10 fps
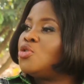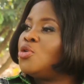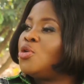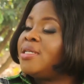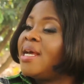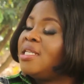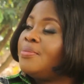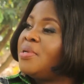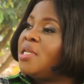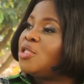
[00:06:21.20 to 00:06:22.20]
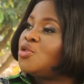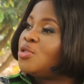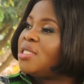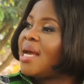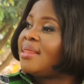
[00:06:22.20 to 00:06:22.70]
So your daddy being a
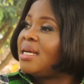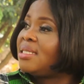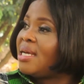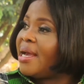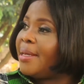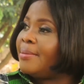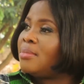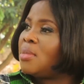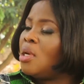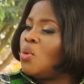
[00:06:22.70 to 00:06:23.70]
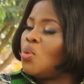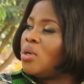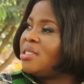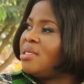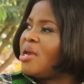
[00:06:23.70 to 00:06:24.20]
soldier at that time,
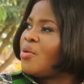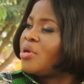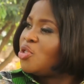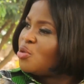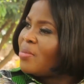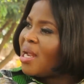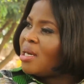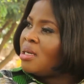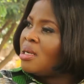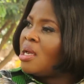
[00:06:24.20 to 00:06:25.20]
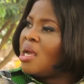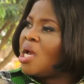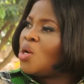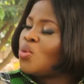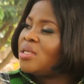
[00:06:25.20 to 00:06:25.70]
was he a rich man?
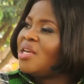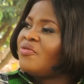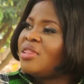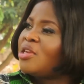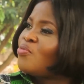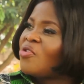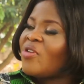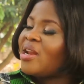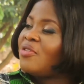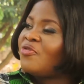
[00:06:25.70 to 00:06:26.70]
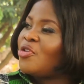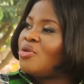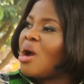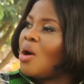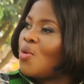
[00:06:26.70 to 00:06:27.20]
And was everything provided for
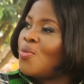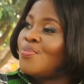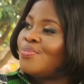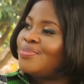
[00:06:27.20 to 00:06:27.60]
you at home?